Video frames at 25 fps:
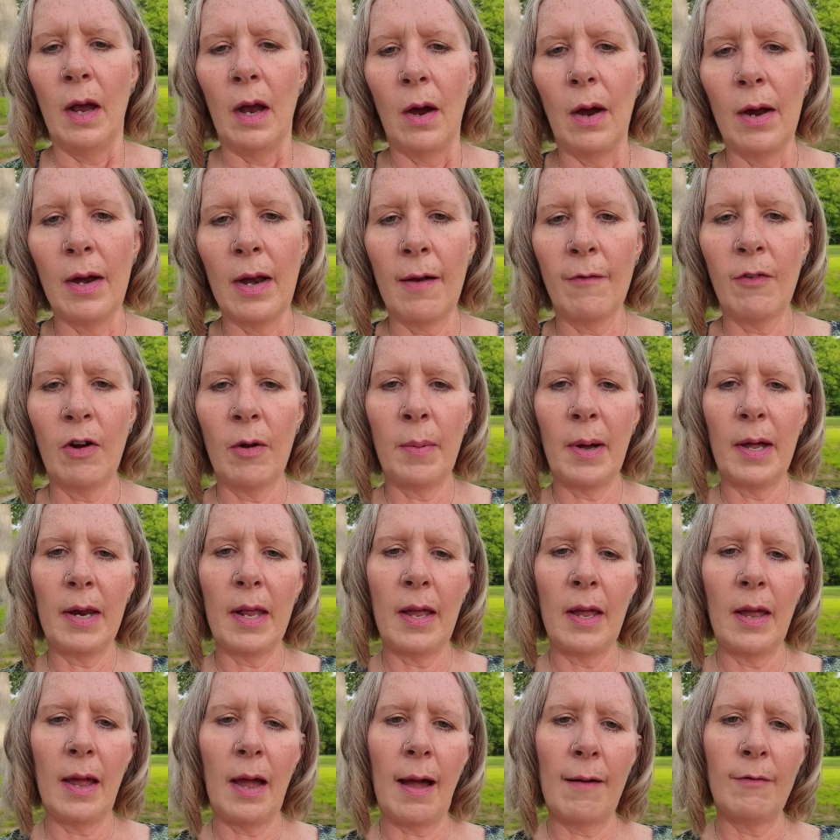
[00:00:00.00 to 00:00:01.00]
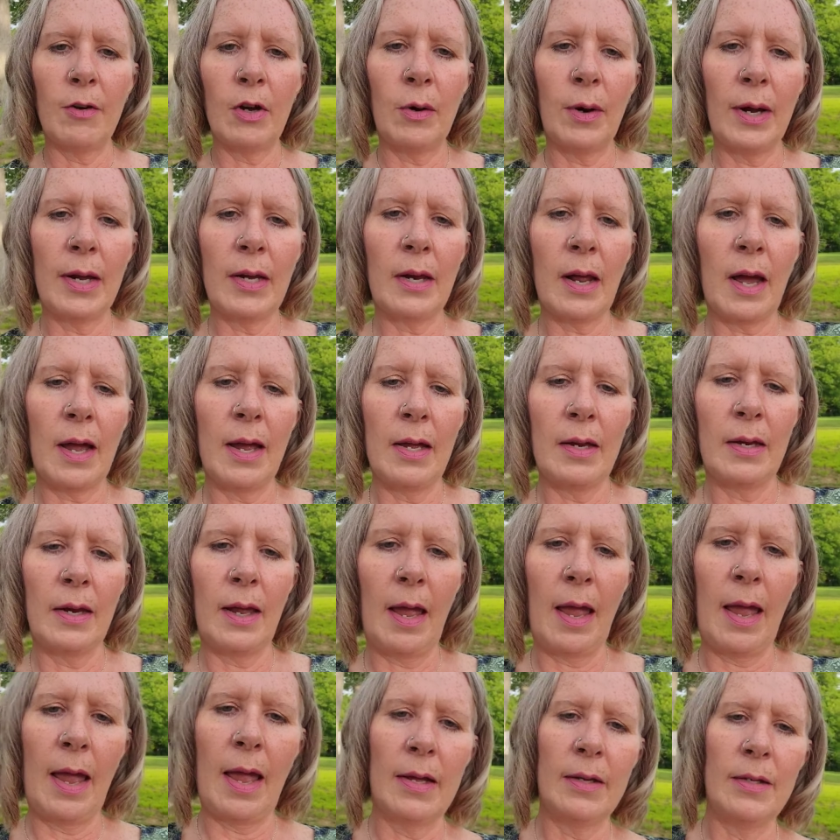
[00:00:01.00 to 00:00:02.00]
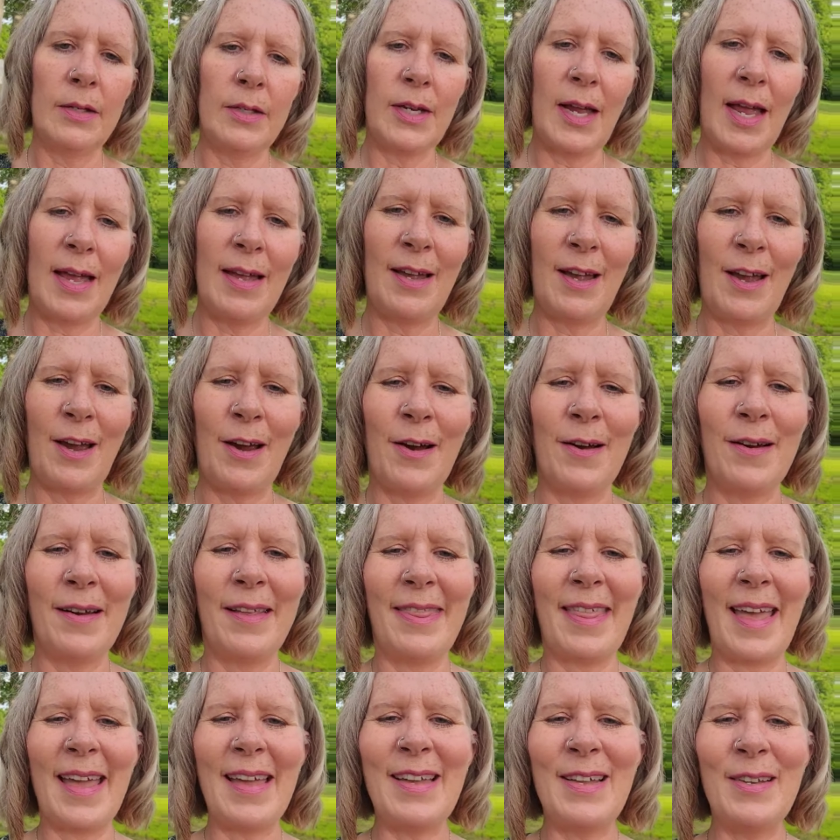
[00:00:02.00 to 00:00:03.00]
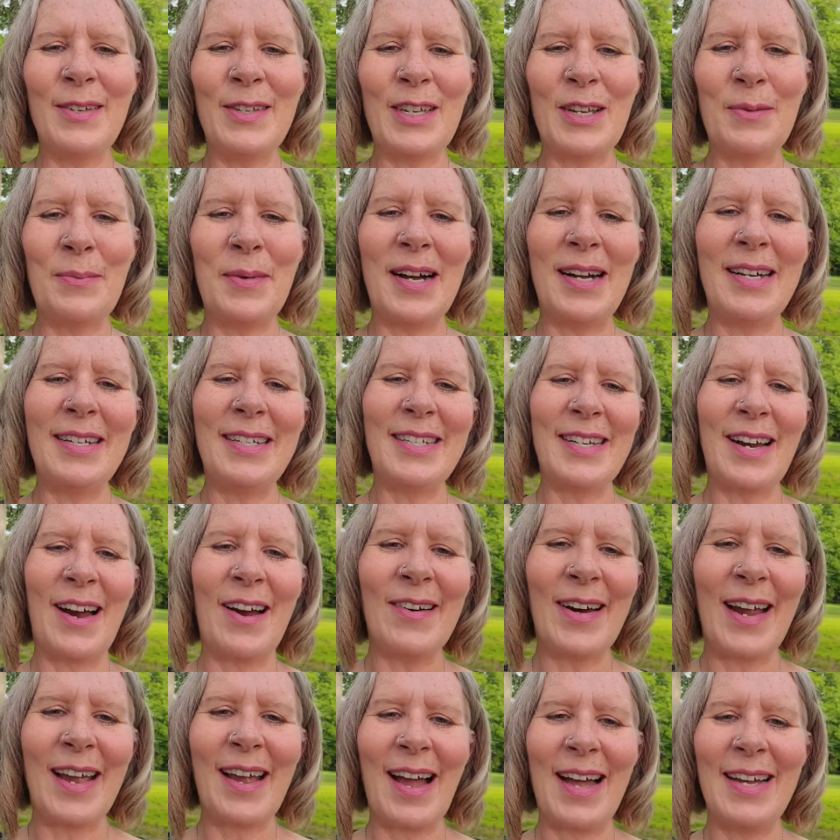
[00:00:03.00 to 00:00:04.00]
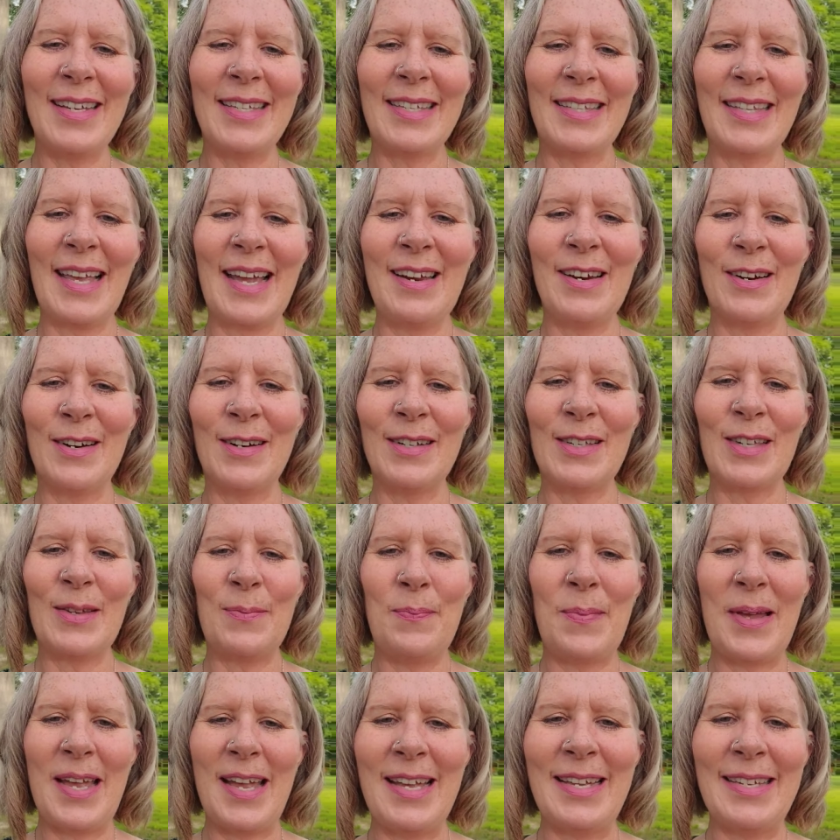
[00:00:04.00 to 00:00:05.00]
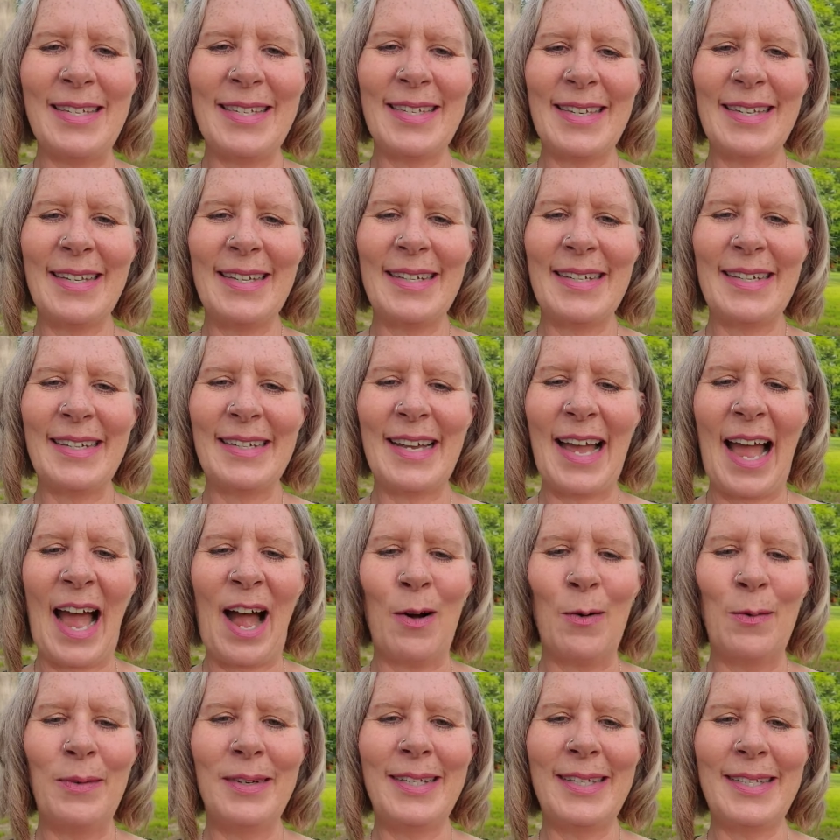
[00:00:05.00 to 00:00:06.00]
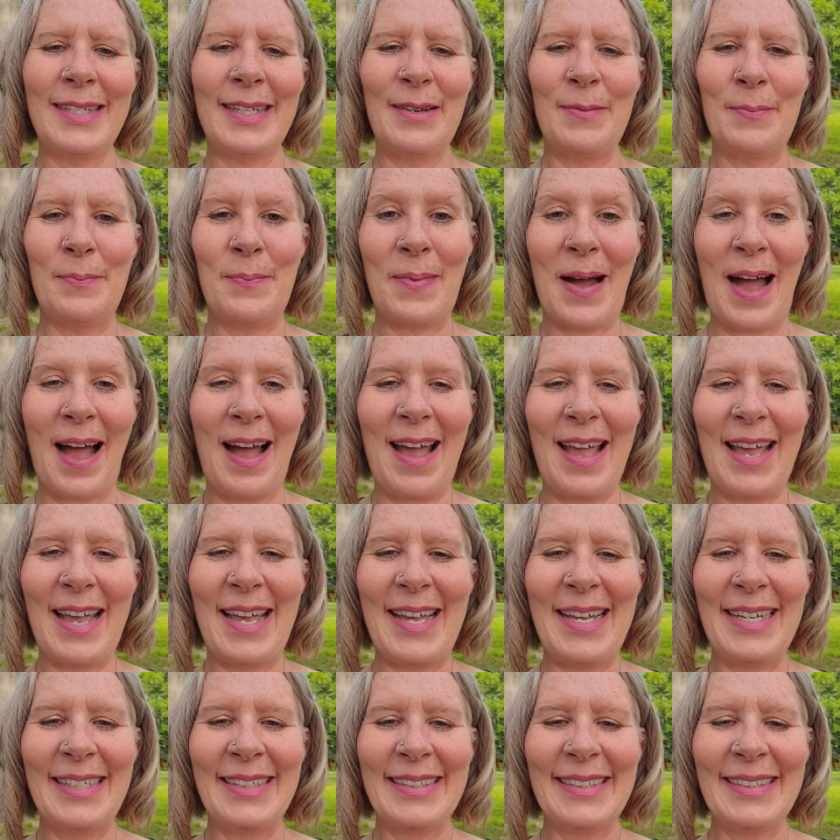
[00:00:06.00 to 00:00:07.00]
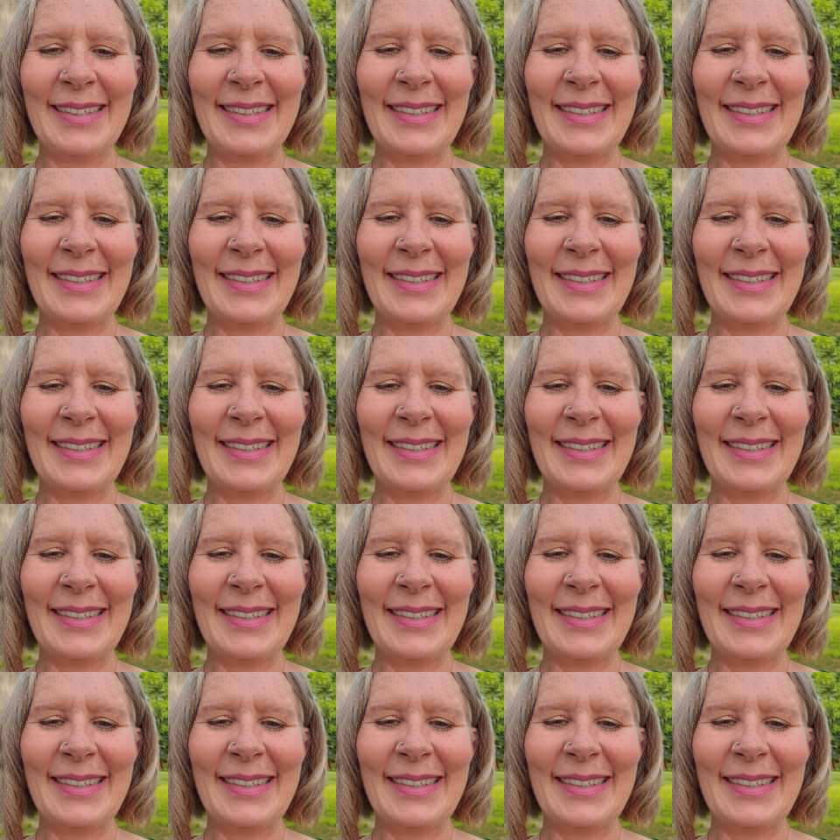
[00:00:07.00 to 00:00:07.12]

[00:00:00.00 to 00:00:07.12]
All right, everybody, have a great night and take care. Thank you so much. All right, guys, laters. Peace out. Bye.